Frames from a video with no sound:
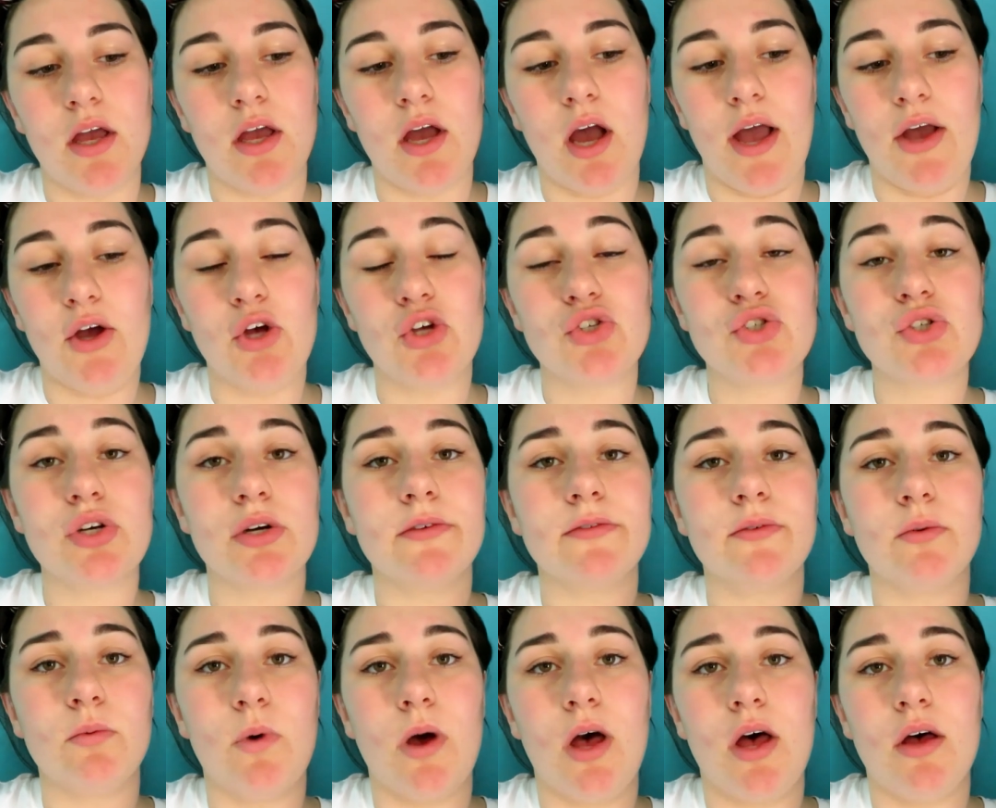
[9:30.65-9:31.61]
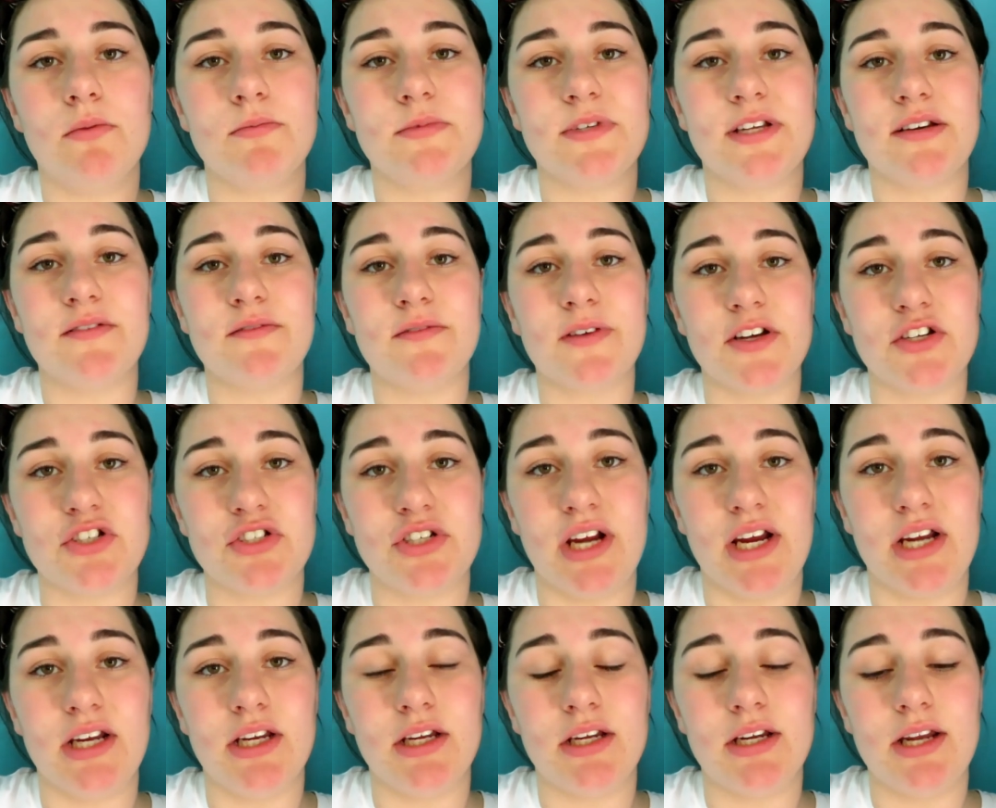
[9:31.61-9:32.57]
I got so overwhelmed and
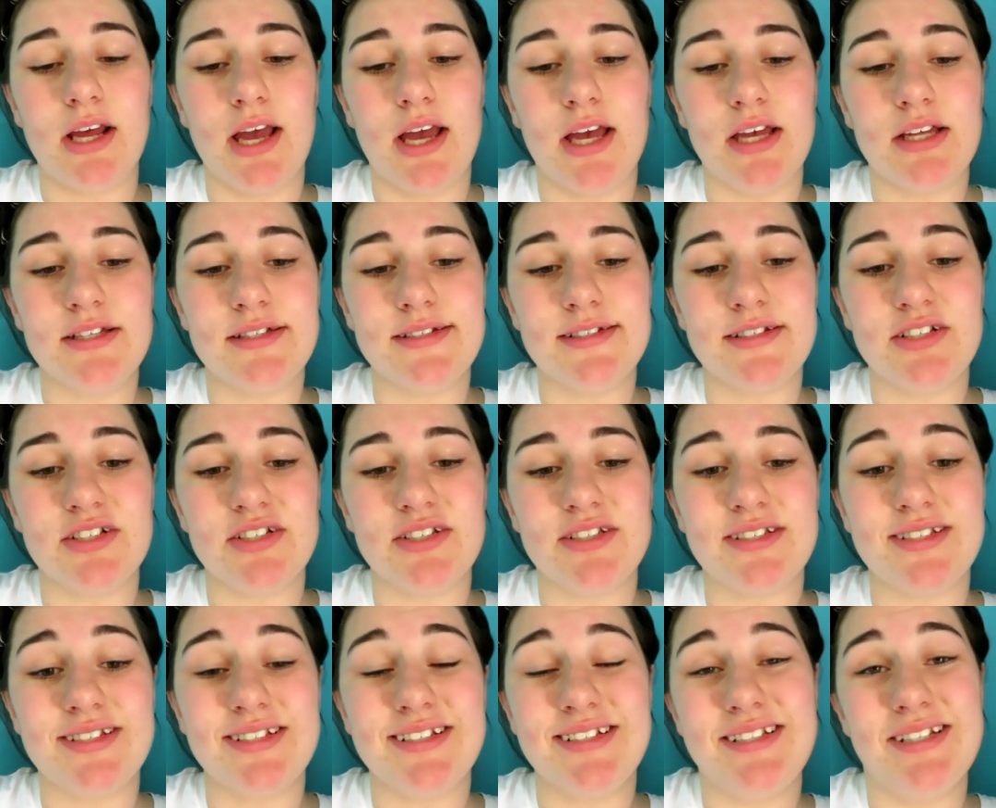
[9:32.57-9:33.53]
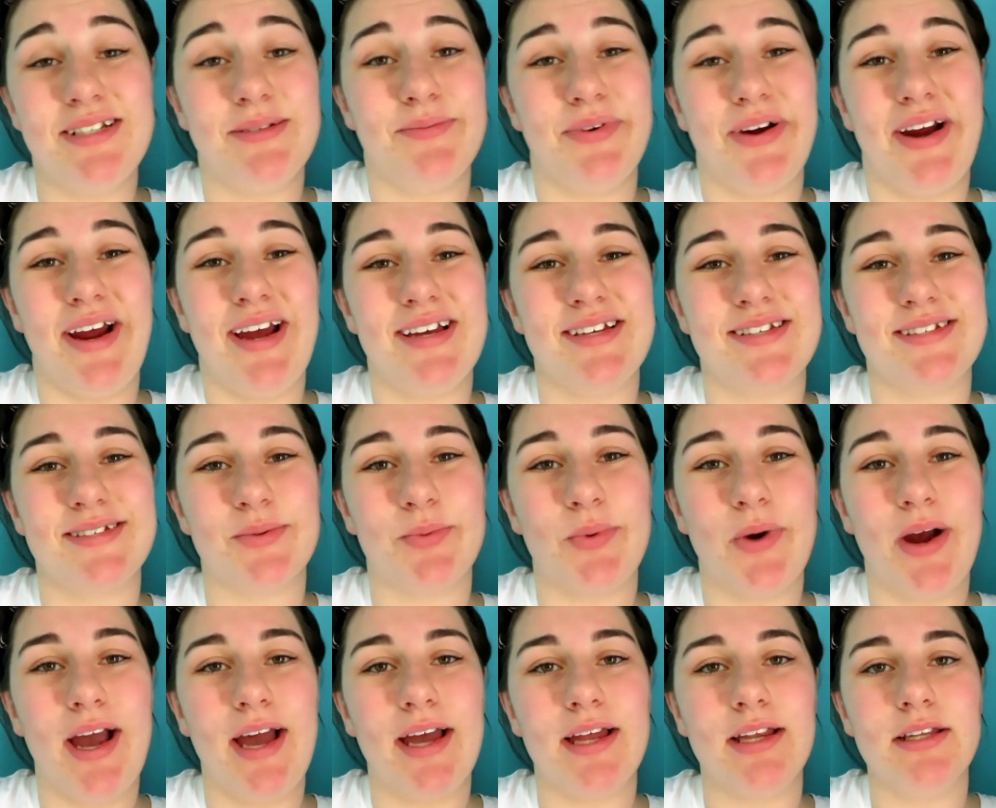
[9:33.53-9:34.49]
frustrated and just depressed
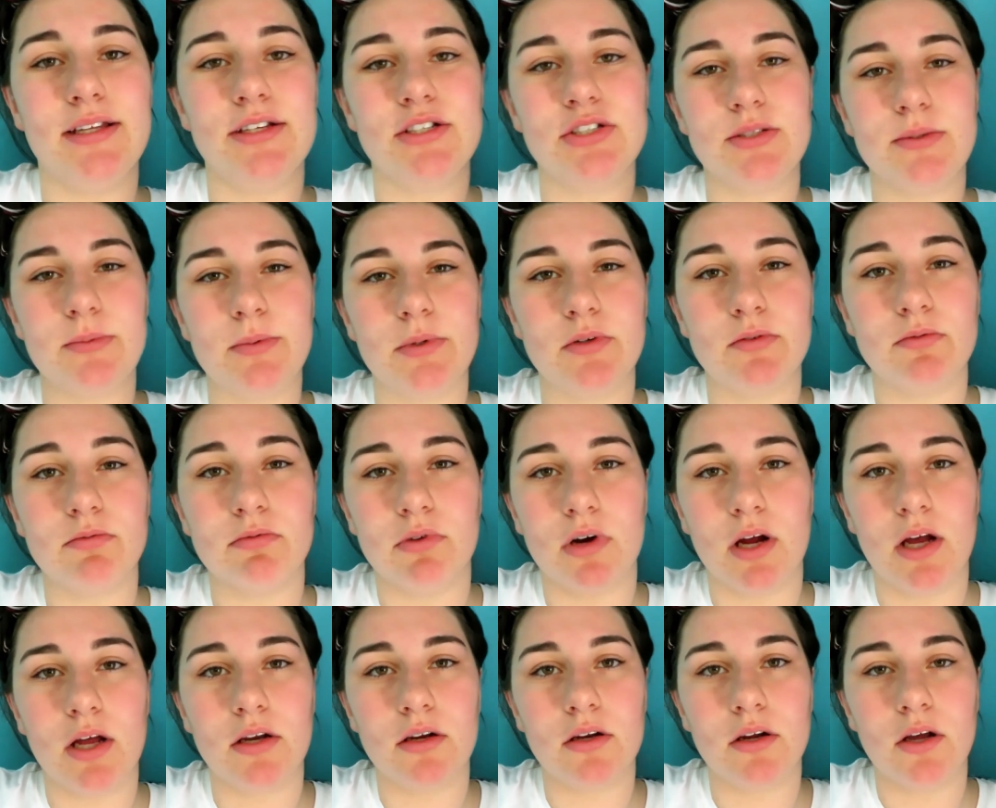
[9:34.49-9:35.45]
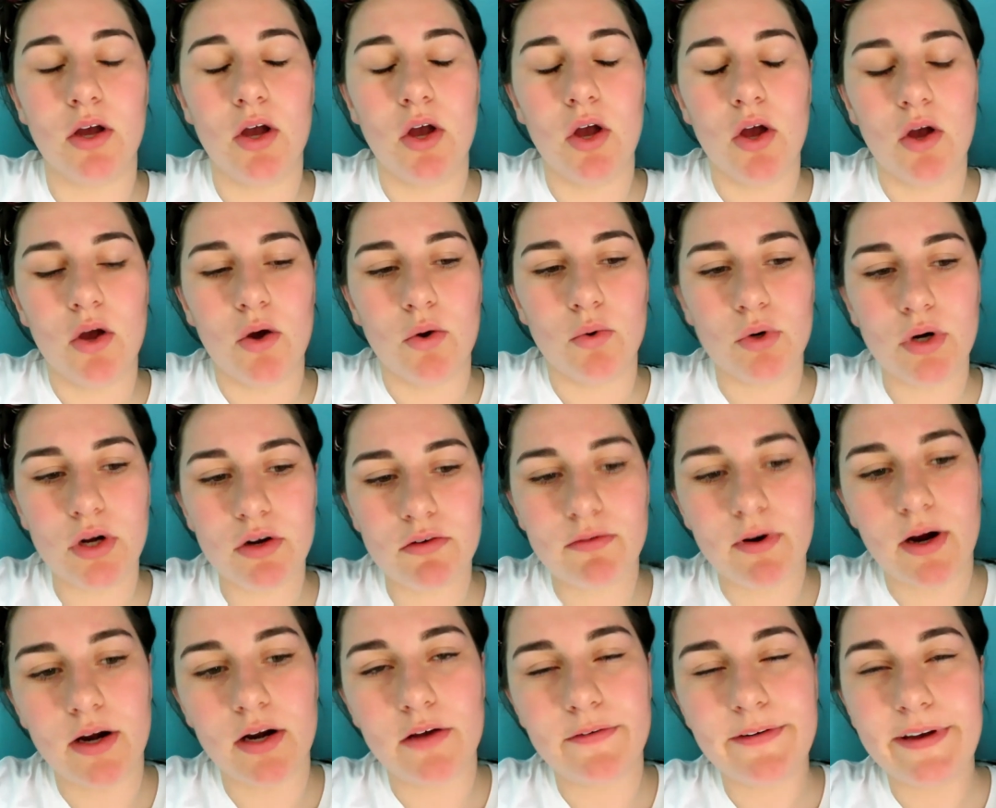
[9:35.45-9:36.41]
where I literally would run, well not
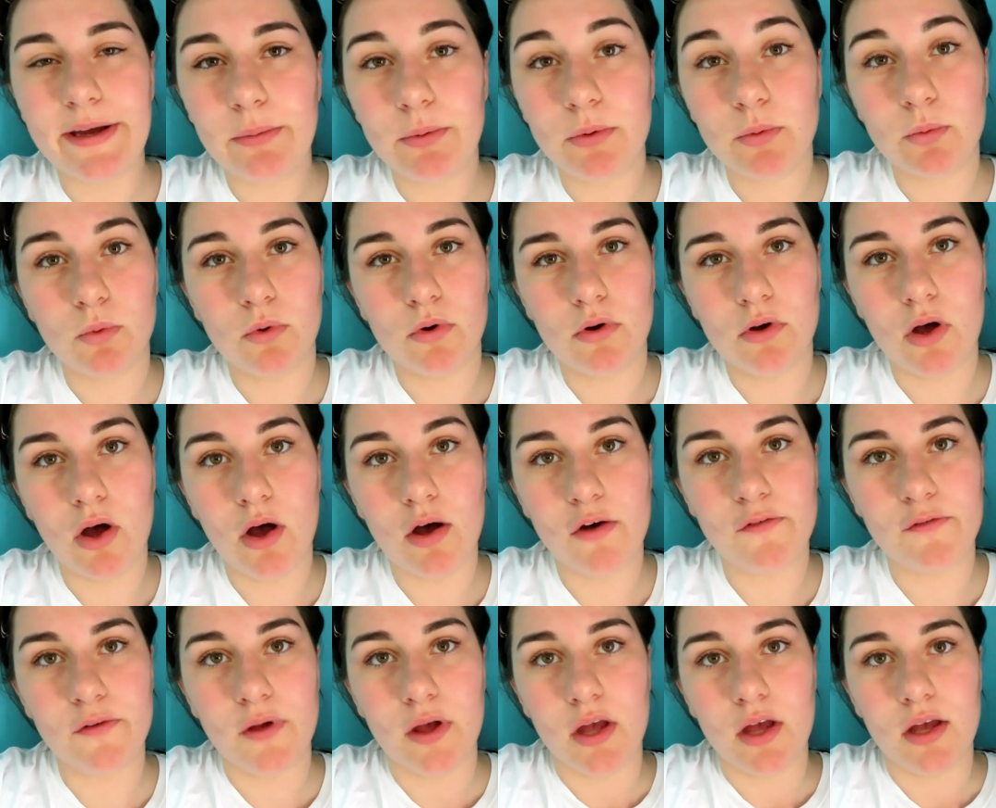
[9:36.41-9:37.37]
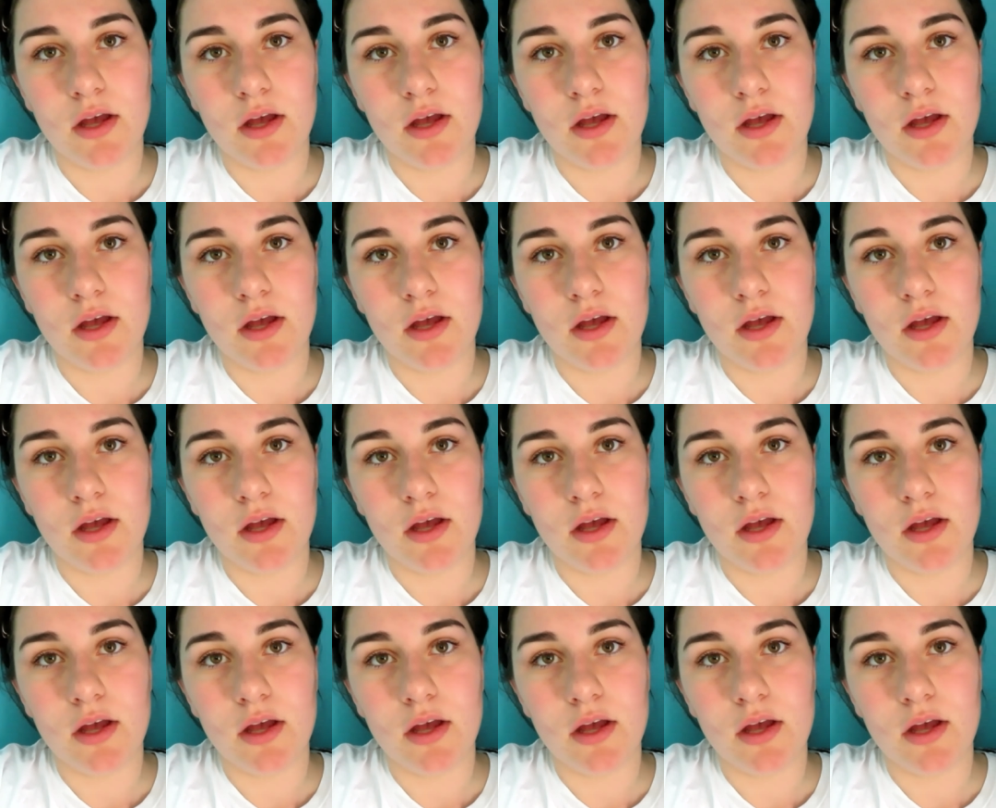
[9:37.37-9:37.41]
run off, I would walk off,